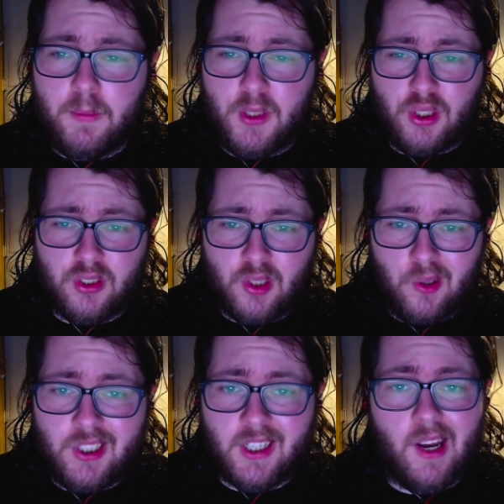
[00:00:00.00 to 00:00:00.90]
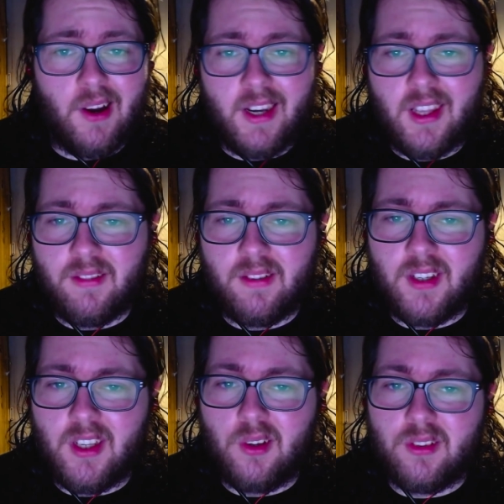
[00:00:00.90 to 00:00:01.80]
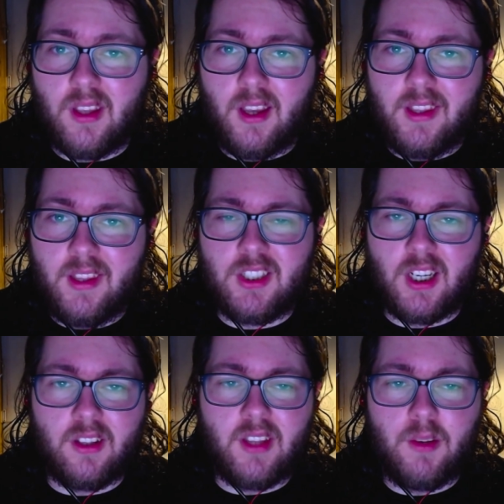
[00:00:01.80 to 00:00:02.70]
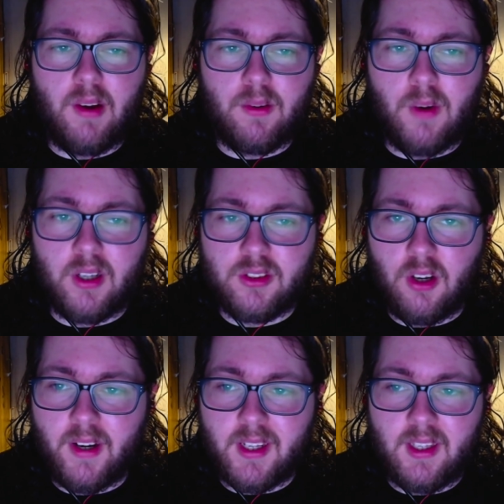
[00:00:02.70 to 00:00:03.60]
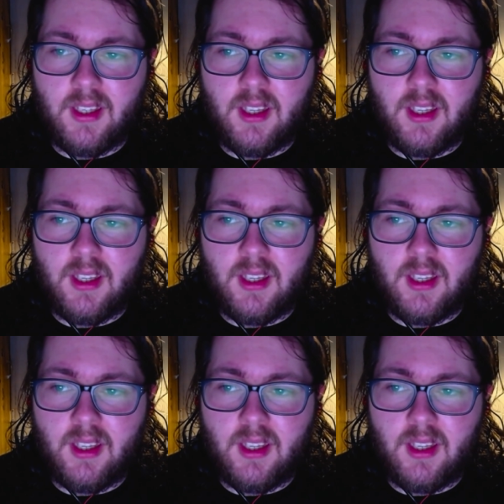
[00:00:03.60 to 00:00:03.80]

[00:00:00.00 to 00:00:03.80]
Be sure to go check out any other videos in the channel that you haven't watched already.